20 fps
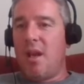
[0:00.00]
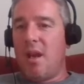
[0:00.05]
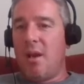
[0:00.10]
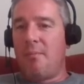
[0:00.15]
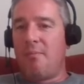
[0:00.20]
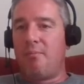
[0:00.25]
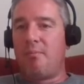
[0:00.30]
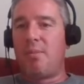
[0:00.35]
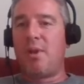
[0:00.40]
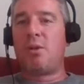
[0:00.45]

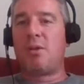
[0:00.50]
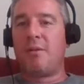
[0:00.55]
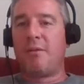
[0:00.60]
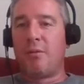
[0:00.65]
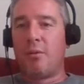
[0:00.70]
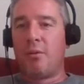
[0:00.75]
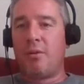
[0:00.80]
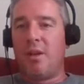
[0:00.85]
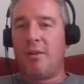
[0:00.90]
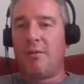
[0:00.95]

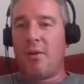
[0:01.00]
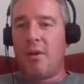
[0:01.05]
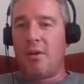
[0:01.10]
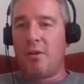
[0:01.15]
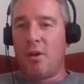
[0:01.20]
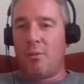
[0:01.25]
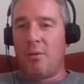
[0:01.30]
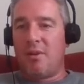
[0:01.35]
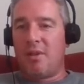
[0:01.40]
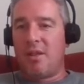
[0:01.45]
beautiful, in inverted
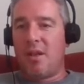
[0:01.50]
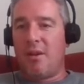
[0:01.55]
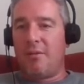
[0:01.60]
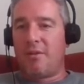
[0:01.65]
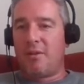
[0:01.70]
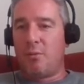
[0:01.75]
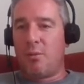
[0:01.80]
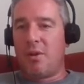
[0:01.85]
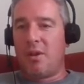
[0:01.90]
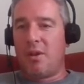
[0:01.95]
commas, enough
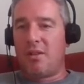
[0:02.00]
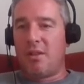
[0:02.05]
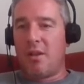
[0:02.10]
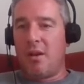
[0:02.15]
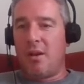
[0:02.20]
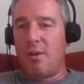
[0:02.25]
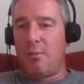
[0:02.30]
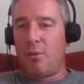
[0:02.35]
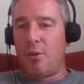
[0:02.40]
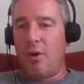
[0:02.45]
to win a
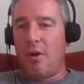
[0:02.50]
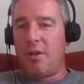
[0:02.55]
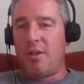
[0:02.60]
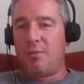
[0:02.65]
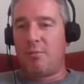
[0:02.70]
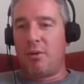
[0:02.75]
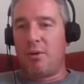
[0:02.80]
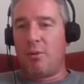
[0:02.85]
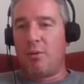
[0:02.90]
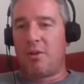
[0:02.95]
Sterling Prize,
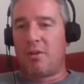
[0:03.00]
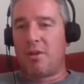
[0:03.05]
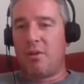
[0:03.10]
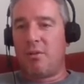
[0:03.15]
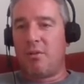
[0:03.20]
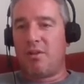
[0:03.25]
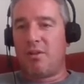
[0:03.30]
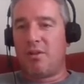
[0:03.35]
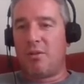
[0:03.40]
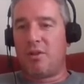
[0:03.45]
but also
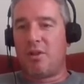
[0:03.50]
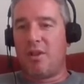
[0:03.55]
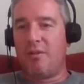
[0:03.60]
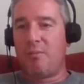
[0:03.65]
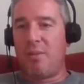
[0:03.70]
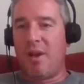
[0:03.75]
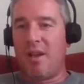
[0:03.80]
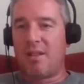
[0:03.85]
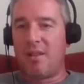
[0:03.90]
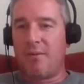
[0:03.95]
to achieve
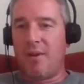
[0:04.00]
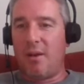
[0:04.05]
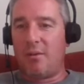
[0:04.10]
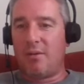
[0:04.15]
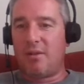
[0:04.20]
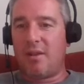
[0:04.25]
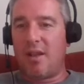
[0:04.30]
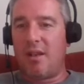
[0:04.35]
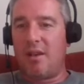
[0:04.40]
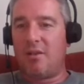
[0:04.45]
passive
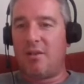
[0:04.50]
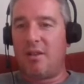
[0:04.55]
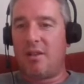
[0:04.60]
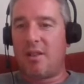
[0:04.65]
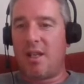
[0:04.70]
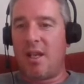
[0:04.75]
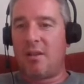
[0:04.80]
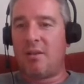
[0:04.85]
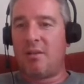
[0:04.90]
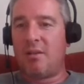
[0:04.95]
house energy
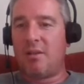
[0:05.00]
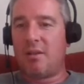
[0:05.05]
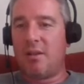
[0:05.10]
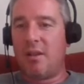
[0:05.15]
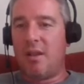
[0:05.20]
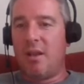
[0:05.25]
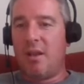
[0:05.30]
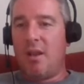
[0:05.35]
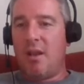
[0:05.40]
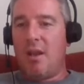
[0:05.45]
standards.
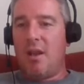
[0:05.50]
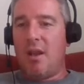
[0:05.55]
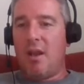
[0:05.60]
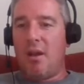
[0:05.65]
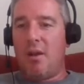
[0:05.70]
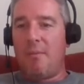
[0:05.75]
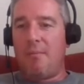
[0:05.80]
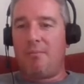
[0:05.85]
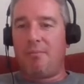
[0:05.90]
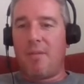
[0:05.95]

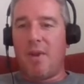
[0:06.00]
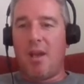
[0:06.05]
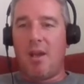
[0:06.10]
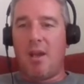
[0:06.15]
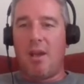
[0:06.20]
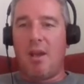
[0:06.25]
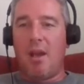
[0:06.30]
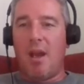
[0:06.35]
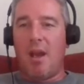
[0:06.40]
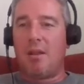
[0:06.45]
And
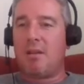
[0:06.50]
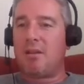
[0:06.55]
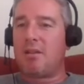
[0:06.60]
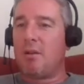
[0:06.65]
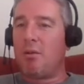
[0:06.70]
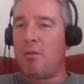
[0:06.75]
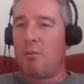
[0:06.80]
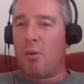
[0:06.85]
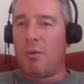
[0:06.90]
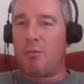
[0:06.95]

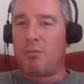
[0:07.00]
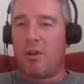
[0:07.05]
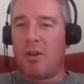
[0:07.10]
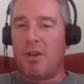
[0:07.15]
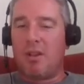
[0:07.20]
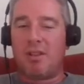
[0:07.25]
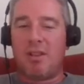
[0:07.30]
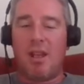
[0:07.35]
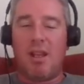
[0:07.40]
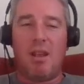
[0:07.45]
so what I'm trying
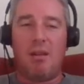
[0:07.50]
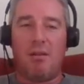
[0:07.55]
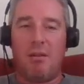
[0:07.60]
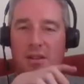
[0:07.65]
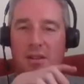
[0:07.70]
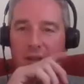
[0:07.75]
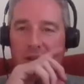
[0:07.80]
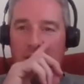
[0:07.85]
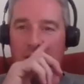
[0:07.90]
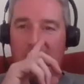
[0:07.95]
to say here is
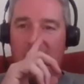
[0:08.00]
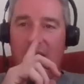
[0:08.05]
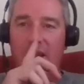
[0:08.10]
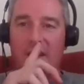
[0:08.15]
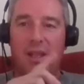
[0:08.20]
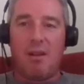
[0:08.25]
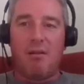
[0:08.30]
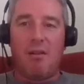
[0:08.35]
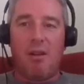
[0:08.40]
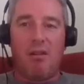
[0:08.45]
that
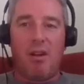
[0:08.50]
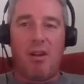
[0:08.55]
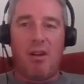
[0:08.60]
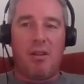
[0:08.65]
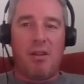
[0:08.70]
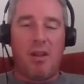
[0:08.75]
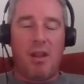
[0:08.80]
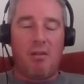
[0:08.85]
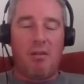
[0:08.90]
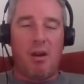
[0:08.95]
there
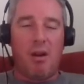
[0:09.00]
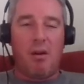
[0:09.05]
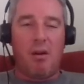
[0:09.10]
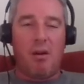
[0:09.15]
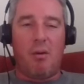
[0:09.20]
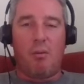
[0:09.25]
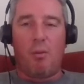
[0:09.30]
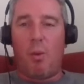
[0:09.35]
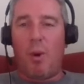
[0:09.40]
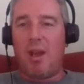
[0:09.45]

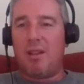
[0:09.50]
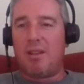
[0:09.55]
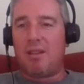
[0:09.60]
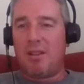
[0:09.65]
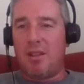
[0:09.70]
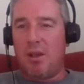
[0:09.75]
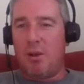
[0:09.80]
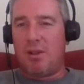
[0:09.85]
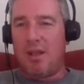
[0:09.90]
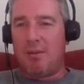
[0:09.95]
are ways
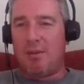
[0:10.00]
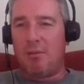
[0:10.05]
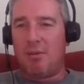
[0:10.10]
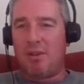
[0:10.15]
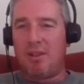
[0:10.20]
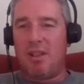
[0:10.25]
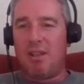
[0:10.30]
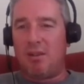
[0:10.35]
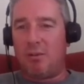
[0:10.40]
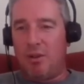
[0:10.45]
to use
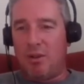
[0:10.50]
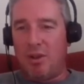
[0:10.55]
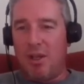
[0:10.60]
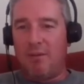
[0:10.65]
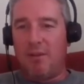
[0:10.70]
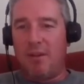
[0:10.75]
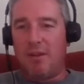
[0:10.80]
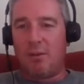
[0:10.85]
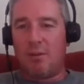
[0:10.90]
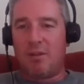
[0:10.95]
MMC to achieve
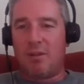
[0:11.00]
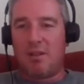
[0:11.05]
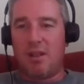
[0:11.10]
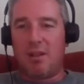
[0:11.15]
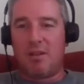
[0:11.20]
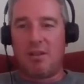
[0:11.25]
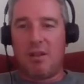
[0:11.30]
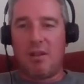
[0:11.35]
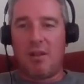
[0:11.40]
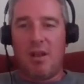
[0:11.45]
these sorts of
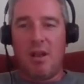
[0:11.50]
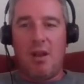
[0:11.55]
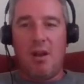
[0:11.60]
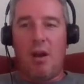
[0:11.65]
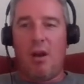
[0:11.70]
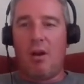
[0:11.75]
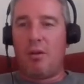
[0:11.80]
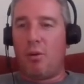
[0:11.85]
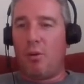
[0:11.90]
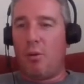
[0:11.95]
things that
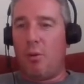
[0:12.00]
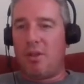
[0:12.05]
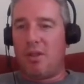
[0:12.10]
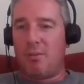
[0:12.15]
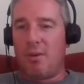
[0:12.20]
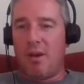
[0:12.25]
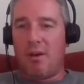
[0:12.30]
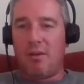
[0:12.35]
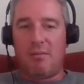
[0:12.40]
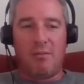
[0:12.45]
aren't always
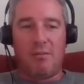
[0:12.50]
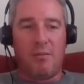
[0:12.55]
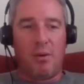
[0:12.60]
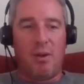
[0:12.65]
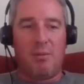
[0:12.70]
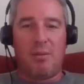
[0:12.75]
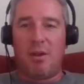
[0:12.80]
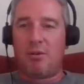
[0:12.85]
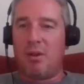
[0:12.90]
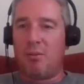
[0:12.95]
about
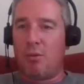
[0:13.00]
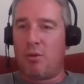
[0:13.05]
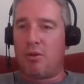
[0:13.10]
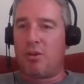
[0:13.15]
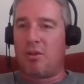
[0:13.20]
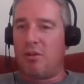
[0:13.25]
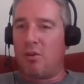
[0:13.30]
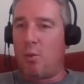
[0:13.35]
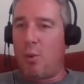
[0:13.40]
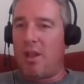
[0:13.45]
volumetric modular
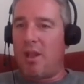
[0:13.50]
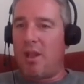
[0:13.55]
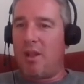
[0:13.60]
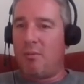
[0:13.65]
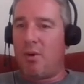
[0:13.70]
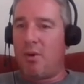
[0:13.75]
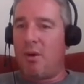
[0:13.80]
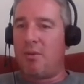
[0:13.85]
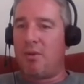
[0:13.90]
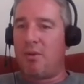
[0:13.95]
in the way that
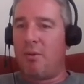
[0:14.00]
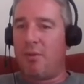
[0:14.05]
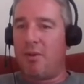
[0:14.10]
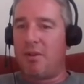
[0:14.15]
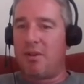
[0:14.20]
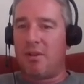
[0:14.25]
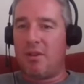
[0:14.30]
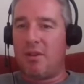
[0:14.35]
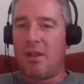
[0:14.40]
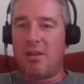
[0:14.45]
might be
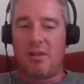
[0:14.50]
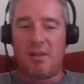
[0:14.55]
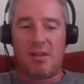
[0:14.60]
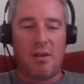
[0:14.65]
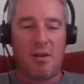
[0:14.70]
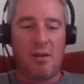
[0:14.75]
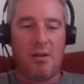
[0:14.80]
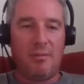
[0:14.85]
obvious at the start.